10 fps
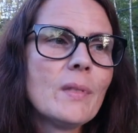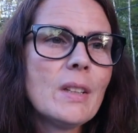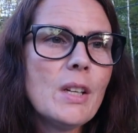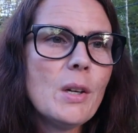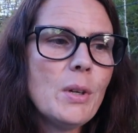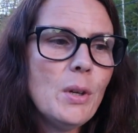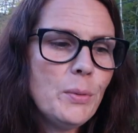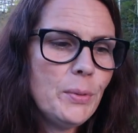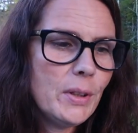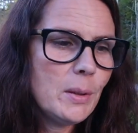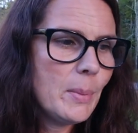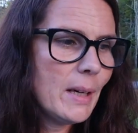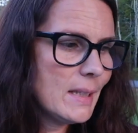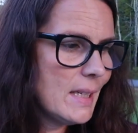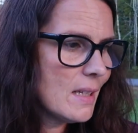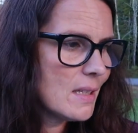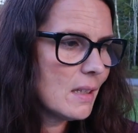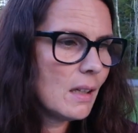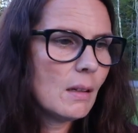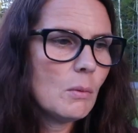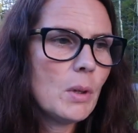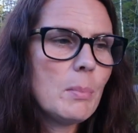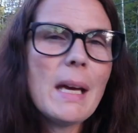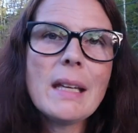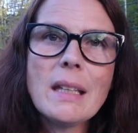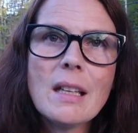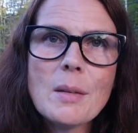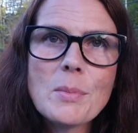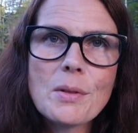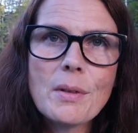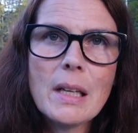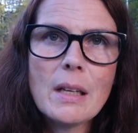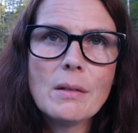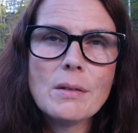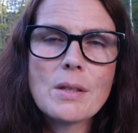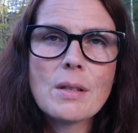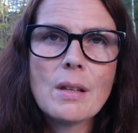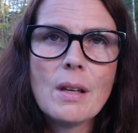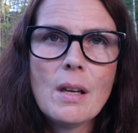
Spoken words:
you know, and hopefully by testing, when Maggie comes around,